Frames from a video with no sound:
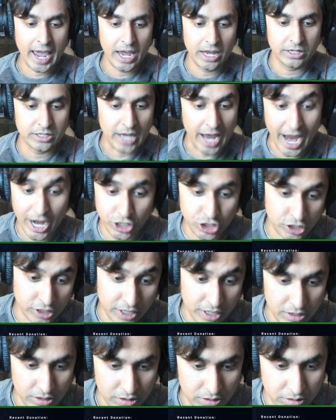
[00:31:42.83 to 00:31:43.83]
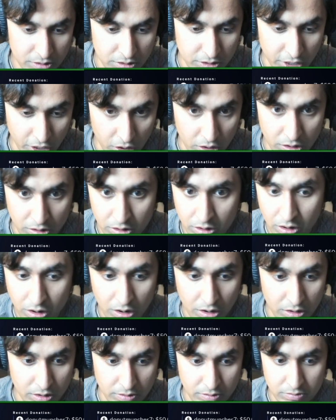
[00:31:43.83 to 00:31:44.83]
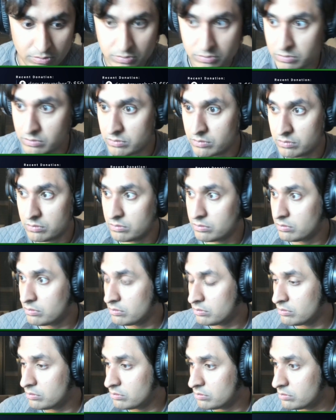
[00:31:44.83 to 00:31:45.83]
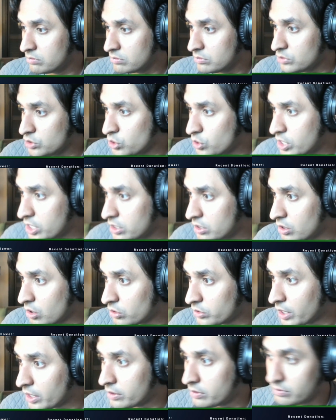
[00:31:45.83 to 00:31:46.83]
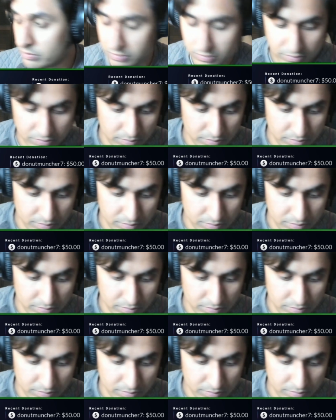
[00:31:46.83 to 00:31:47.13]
And actually, there are you can hold on.